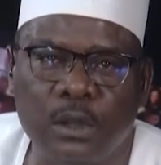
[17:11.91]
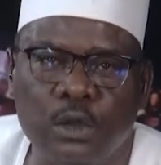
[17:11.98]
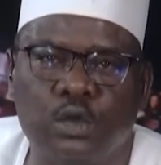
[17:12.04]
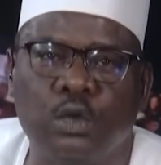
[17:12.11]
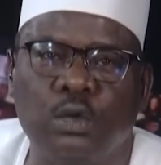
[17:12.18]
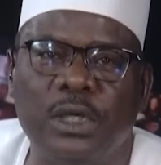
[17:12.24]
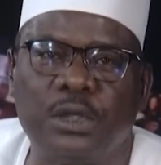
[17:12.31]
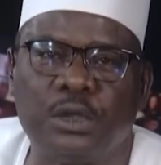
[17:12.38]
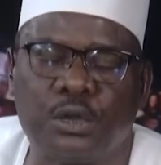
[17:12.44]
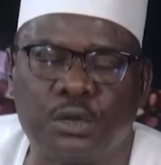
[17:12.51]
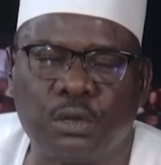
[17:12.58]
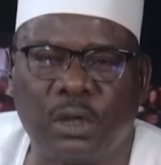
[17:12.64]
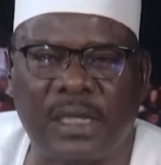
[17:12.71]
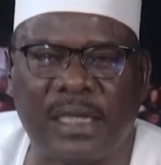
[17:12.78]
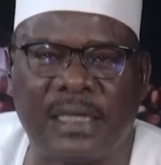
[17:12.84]
to
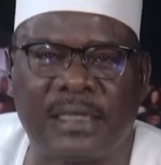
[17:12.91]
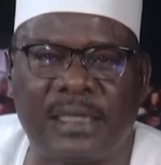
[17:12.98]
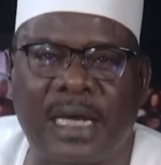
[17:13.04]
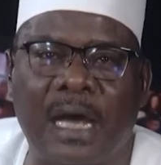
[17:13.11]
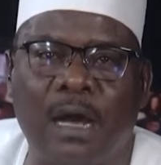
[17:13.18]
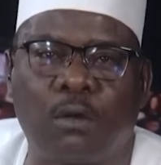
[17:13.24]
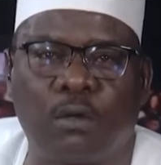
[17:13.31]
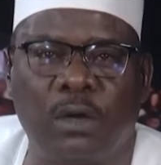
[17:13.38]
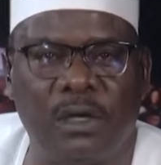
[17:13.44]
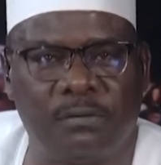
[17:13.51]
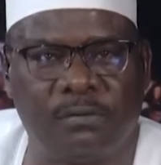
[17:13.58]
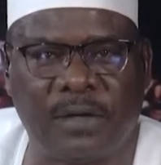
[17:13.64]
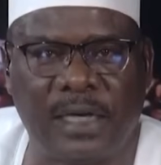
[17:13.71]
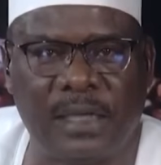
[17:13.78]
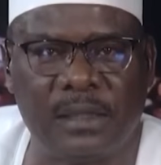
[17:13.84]
ensure that they are
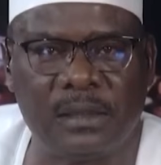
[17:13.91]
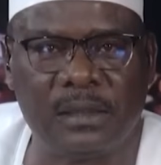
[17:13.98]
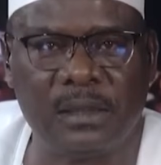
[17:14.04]
qualified.